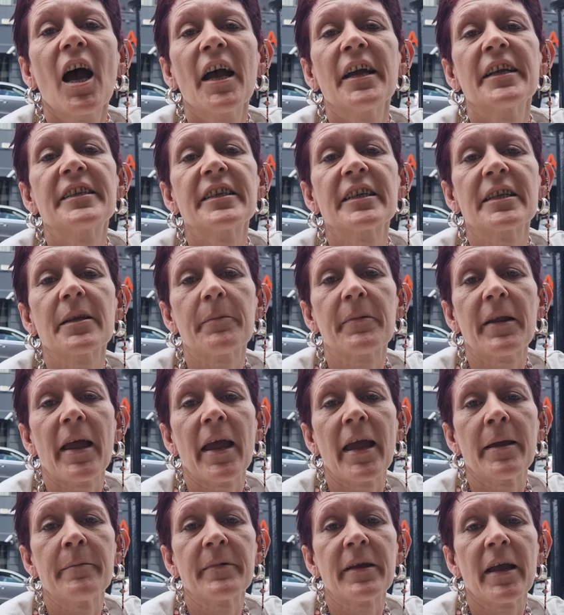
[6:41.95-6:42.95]
I did the
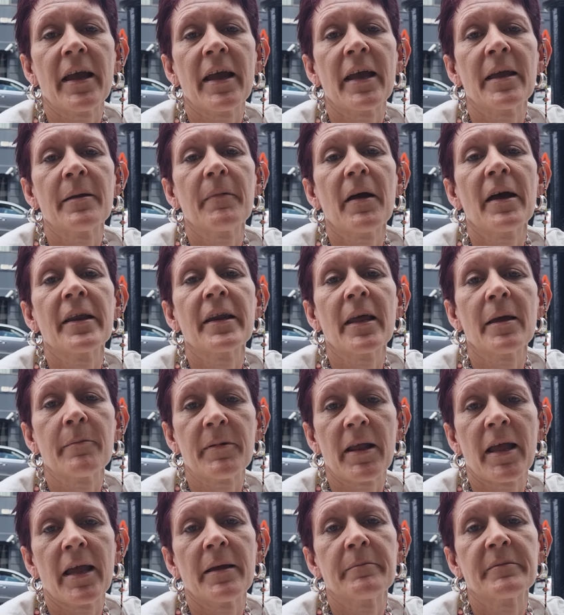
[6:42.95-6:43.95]
blame game and I
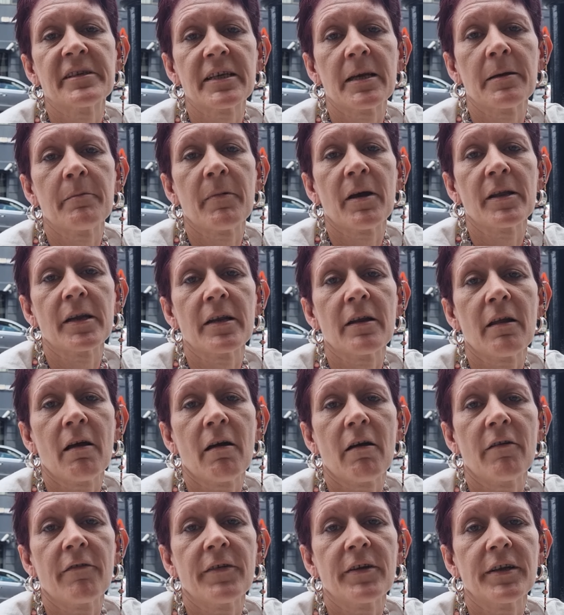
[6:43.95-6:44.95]
blamed Tim on a
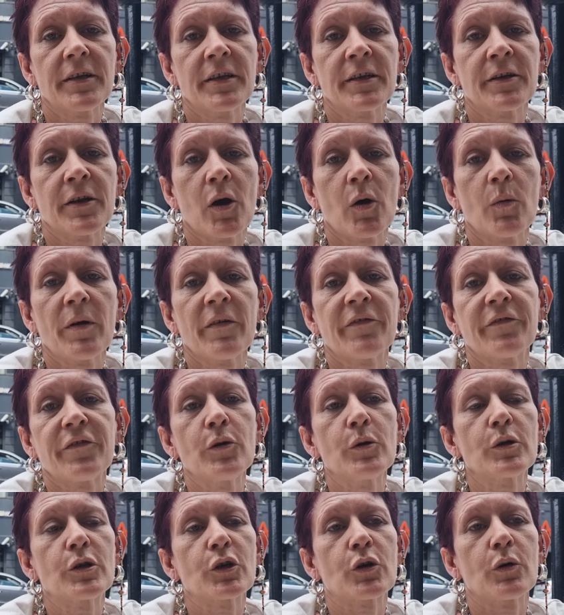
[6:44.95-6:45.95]
lot of it, you know. If
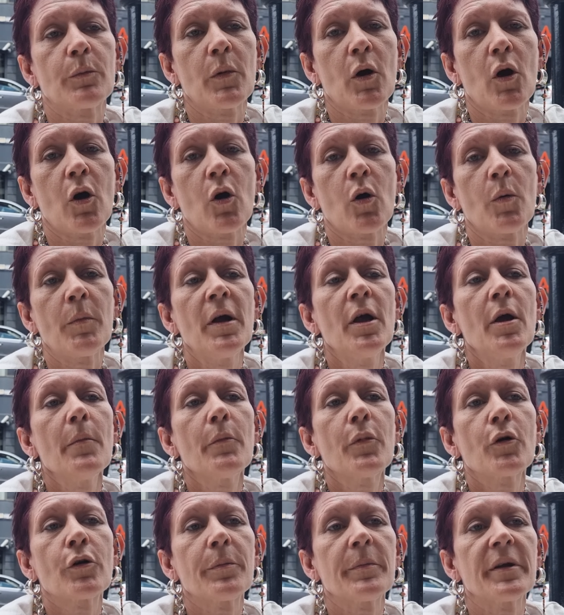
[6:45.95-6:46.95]
you'd have come home,
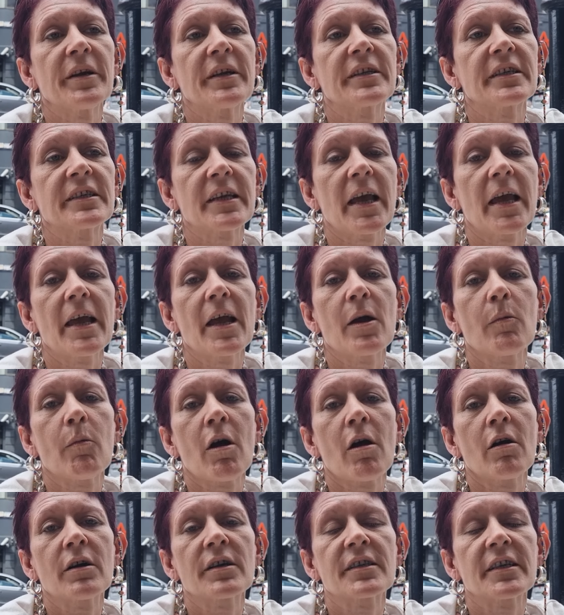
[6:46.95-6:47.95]
but come here, the day I
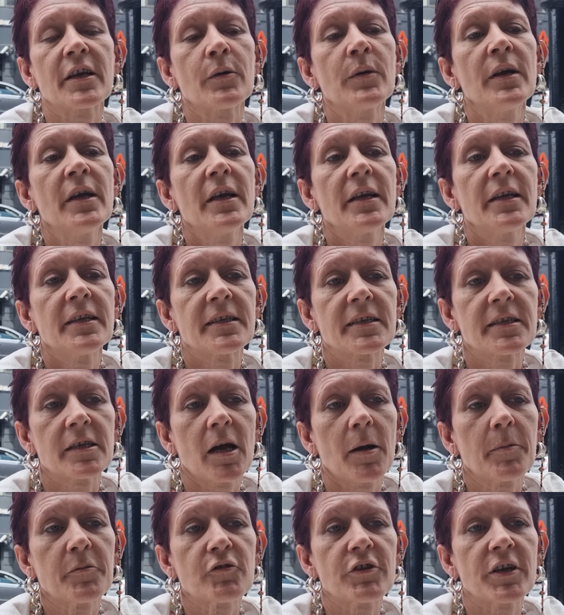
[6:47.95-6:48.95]
walked out, he
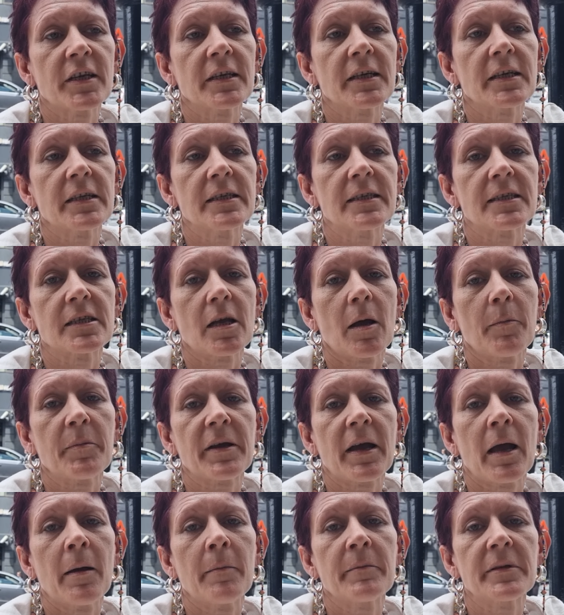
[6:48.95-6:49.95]
stopped drinking, he
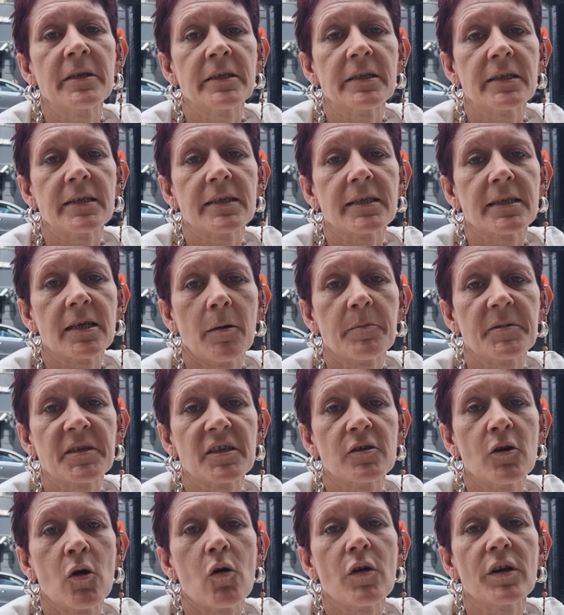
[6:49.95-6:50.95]
stopped gambling, he stopped
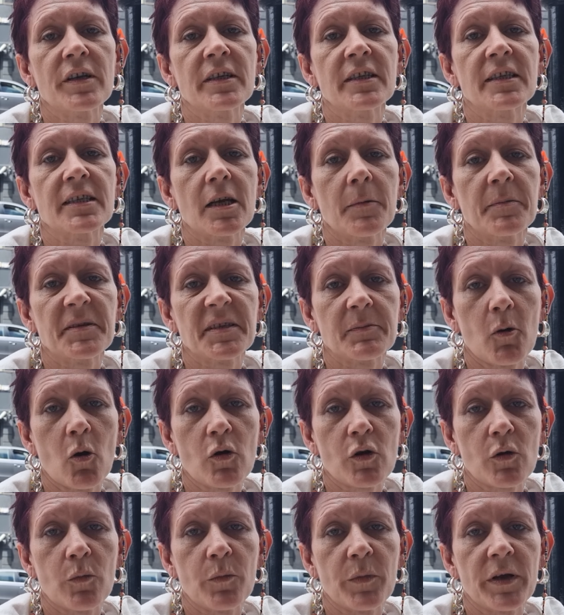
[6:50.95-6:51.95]
snorting, he stopped
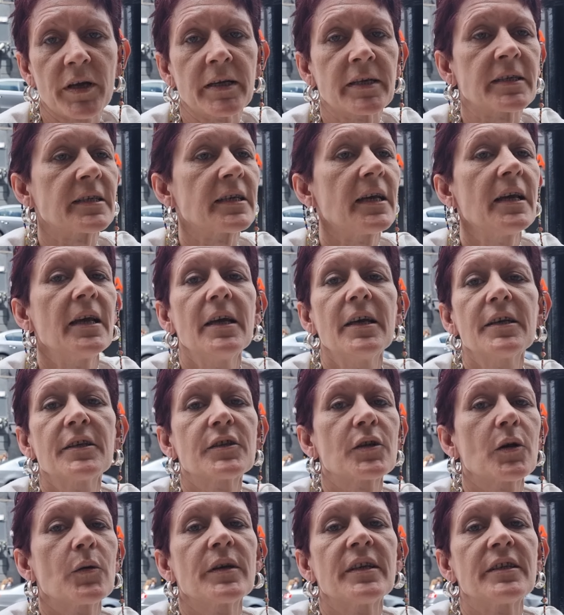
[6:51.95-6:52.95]
smoking weed.
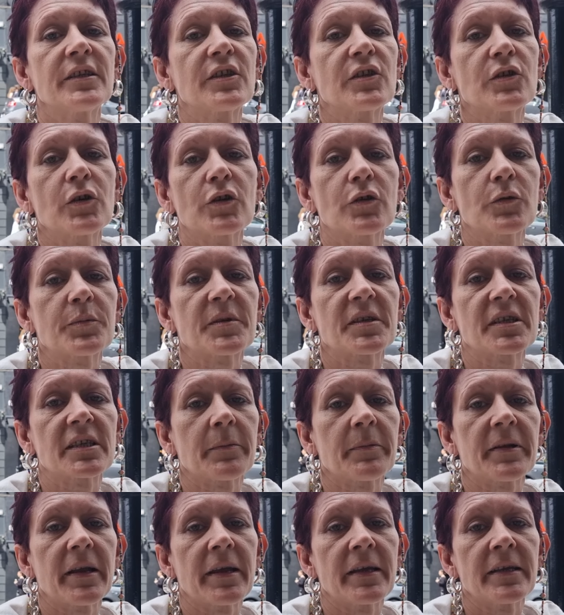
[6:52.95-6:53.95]
So he's stood up to
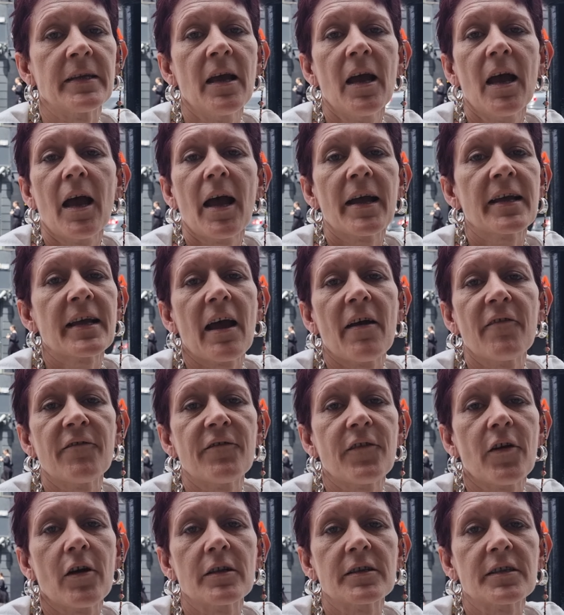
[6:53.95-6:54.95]
the plea. And I can't
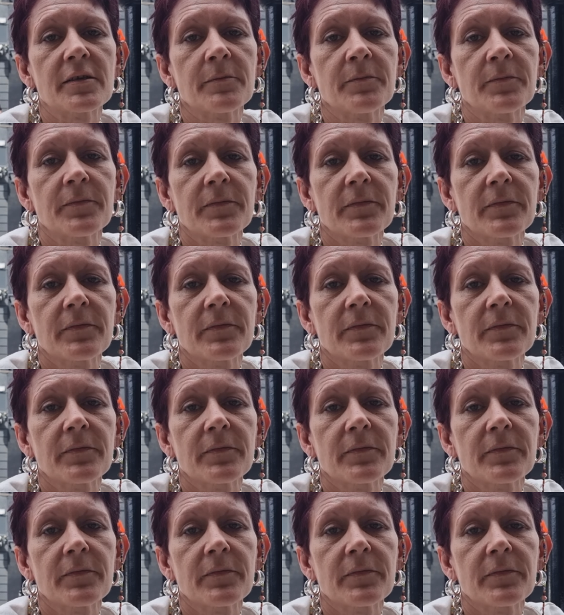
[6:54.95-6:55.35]
fault him.